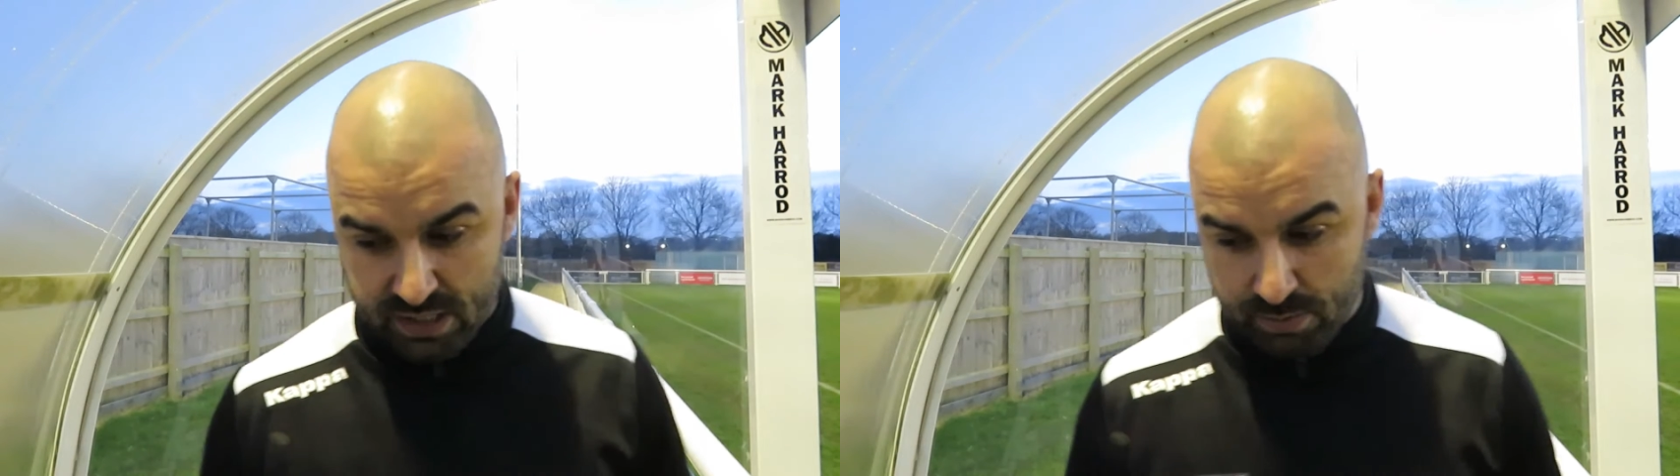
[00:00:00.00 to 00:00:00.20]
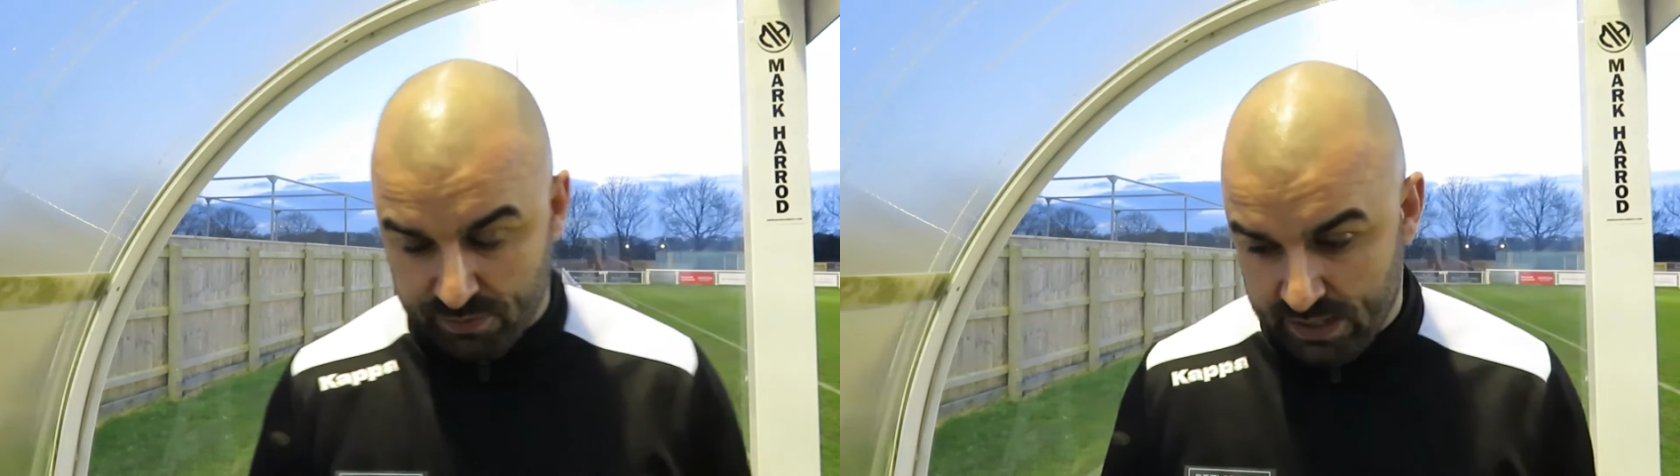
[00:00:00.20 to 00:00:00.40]

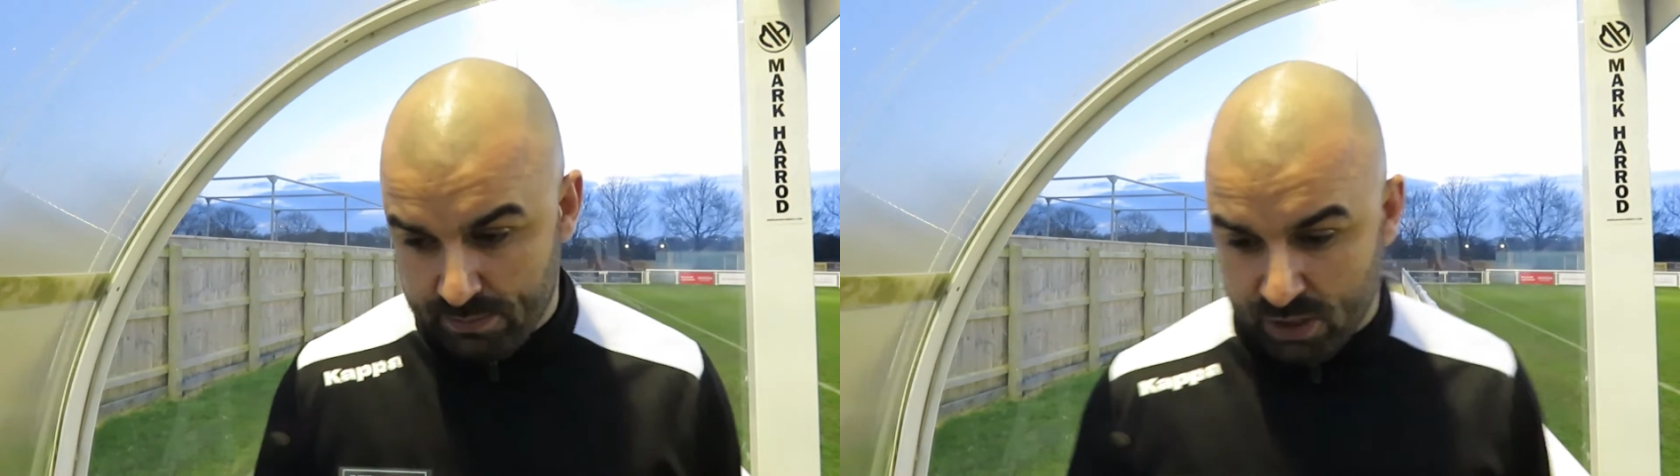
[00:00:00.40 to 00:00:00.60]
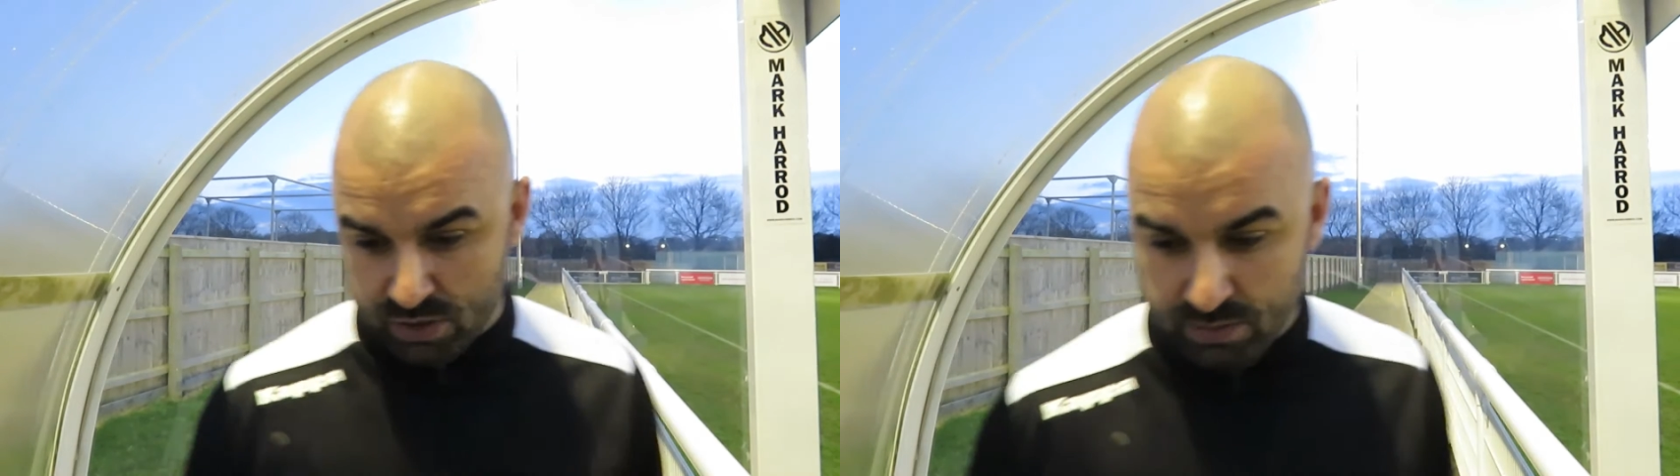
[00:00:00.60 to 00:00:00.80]
to be fair,
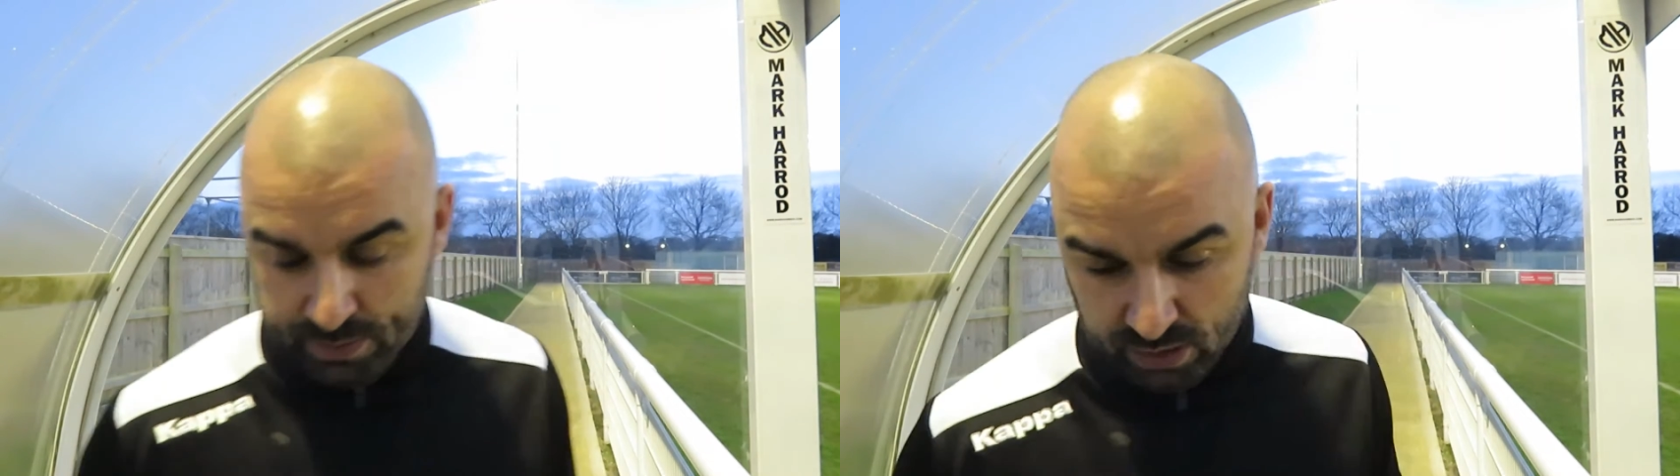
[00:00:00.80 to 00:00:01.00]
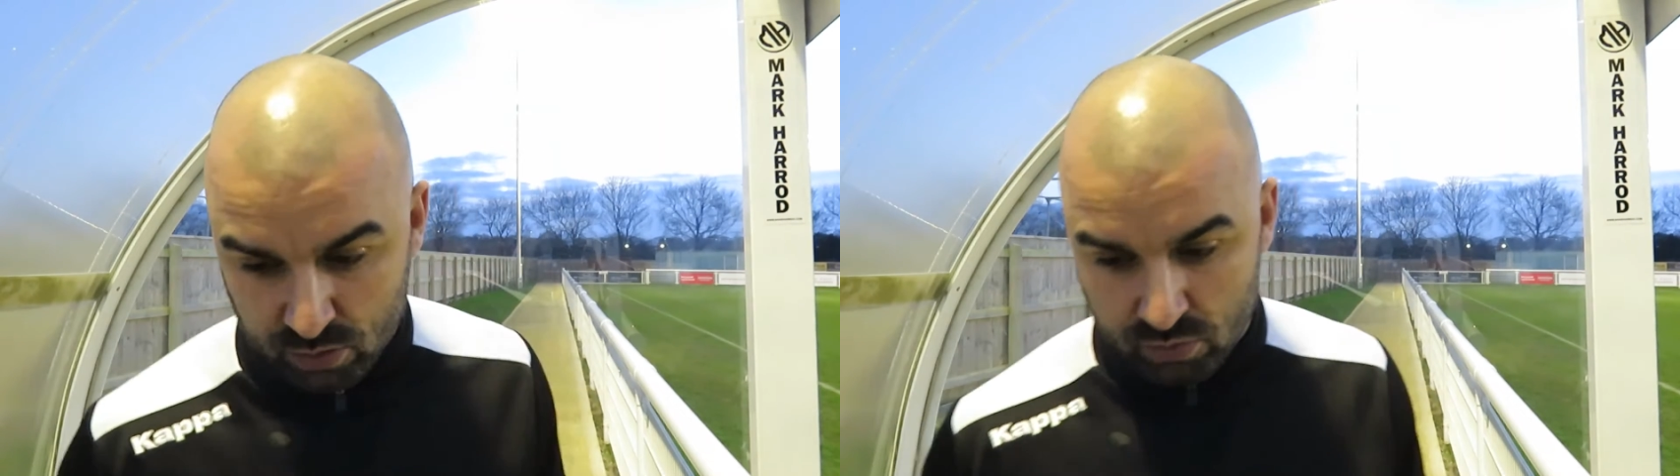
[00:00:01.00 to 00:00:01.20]
because they've
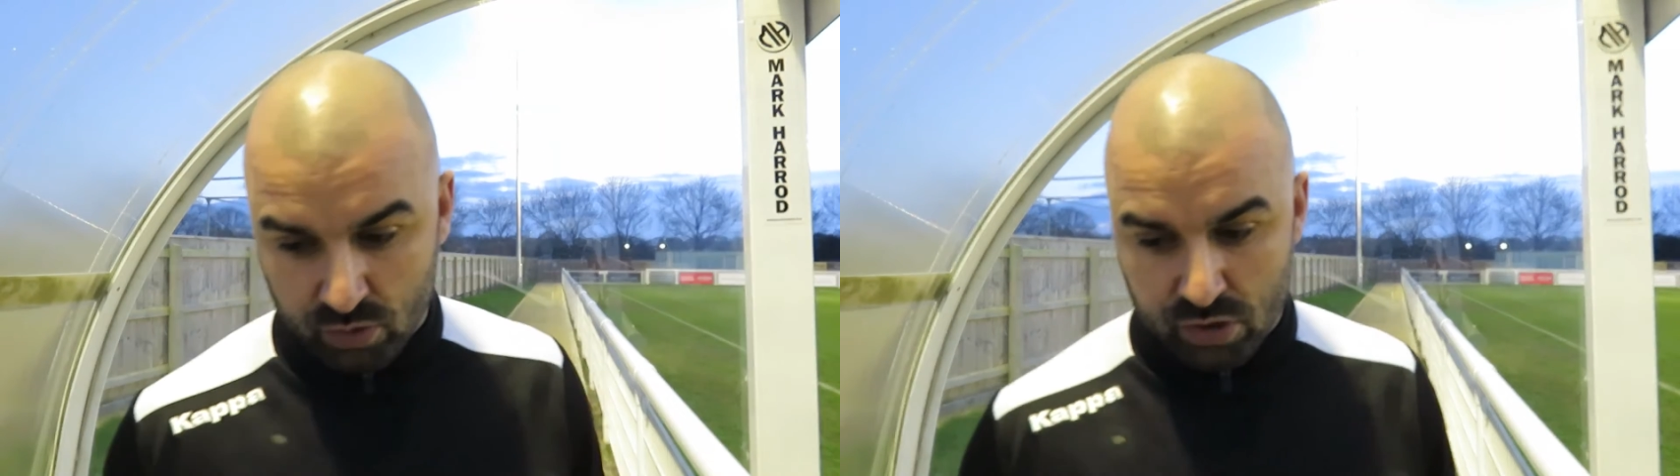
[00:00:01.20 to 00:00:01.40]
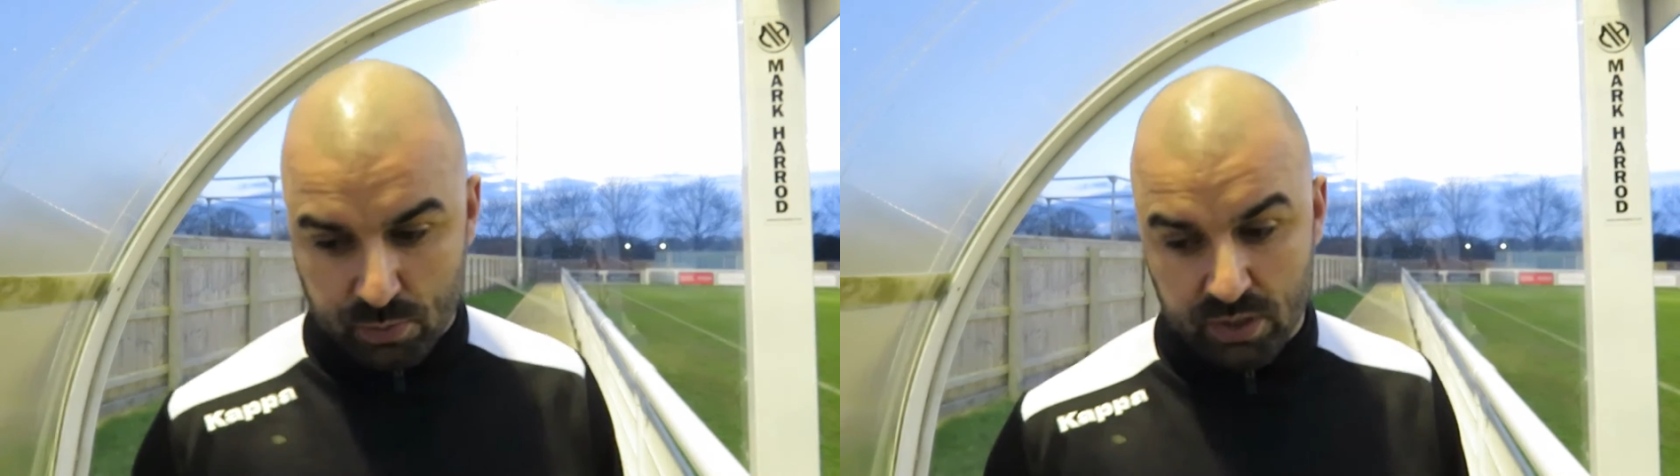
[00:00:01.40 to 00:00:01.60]
been on good runs.